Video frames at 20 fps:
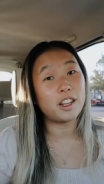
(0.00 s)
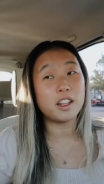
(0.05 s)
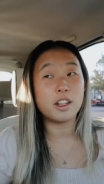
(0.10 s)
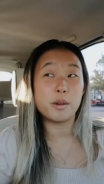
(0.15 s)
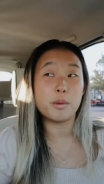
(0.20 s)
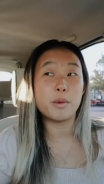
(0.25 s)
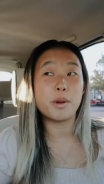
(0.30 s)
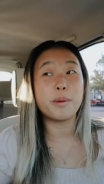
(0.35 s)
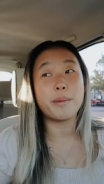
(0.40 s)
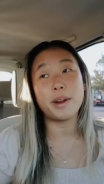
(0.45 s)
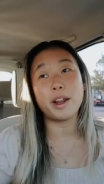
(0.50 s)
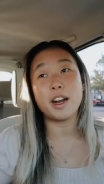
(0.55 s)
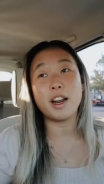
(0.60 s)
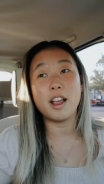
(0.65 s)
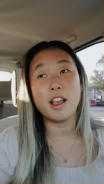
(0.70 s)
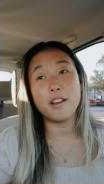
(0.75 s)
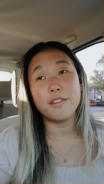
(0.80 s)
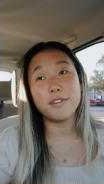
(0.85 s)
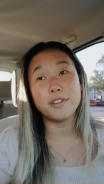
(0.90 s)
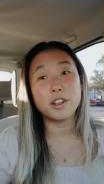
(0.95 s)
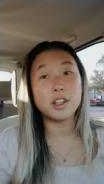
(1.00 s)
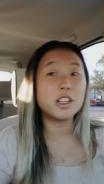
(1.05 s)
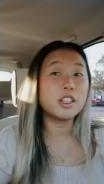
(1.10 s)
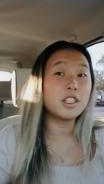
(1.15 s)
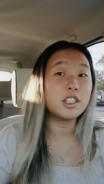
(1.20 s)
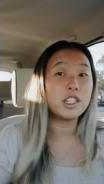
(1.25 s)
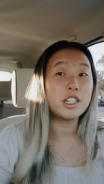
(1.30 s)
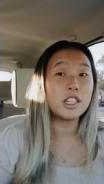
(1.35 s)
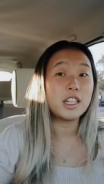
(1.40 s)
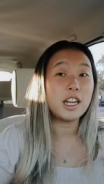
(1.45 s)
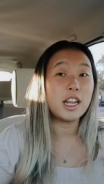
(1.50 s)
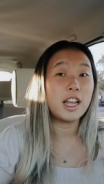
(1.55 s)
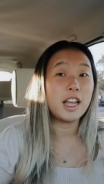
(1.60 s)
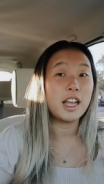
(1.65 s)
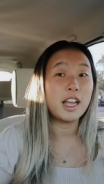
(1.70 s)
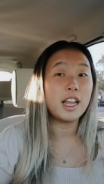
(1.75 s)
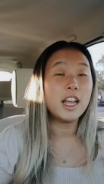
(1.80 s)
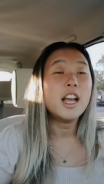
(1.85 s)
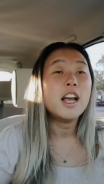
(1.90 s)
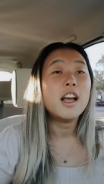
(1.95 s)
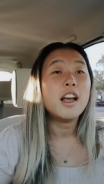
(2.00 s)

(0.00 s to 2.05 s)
like, what am I gonna have for lunch today?